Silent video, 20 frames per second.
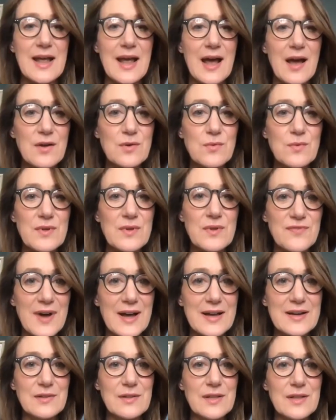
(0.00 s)
How do we
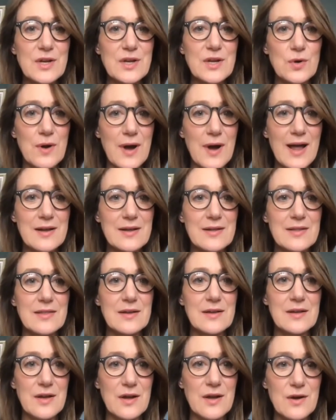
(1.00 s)
finally crack the
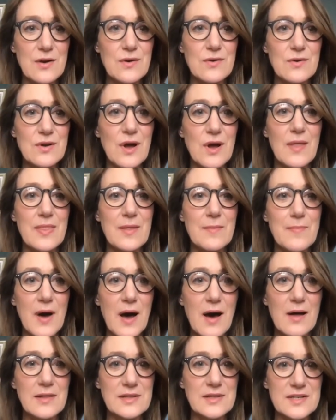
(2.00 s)
code on the
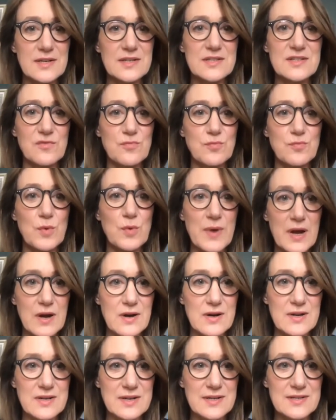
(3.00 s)
politics of
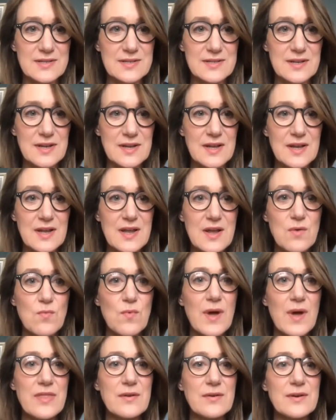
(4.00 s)
preparedness?
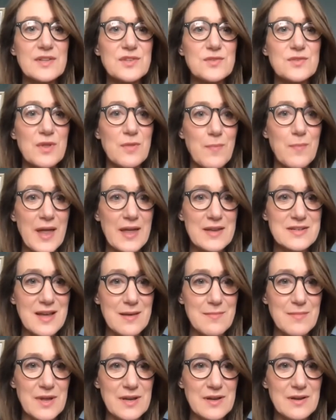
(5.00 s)
Whether it's with
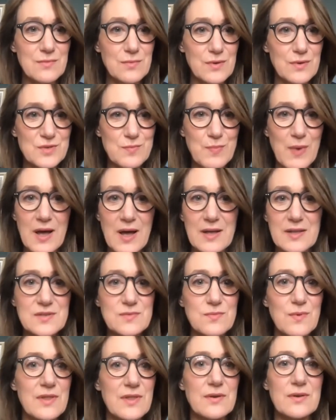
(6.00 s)
pandemic response,
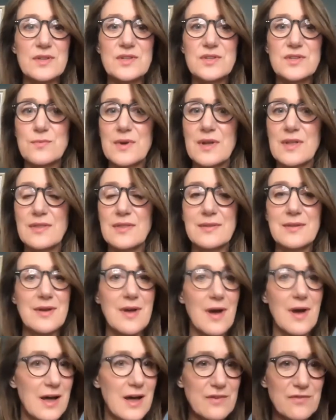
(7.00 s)
whether it's with
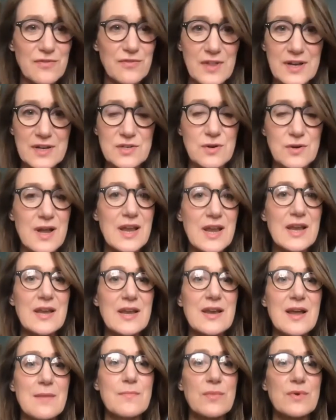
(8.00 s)
conflict, or any
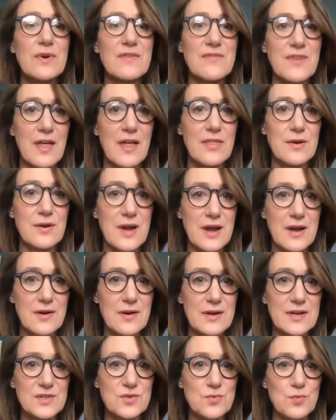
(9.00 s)
number of other
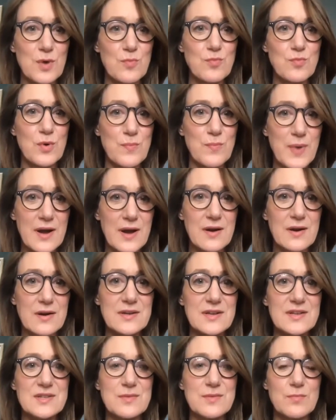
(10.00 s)
areas where
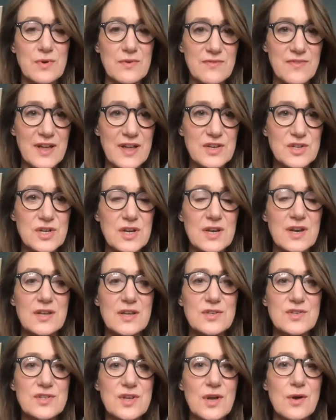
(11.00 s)
preparedness and prevention
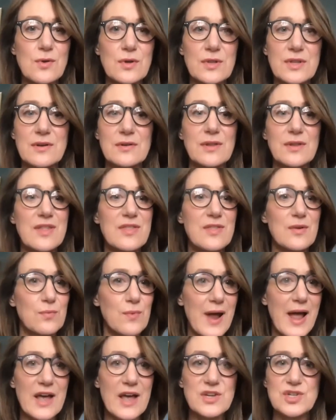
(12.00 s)
is so clearly the
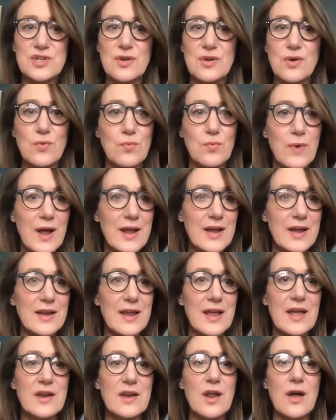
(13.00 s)
rational, right,
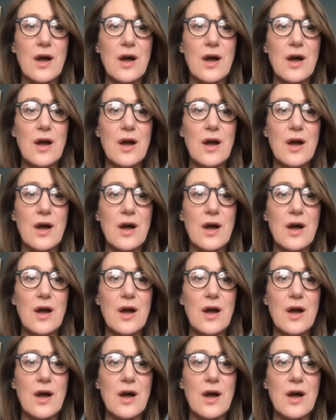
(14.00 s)
and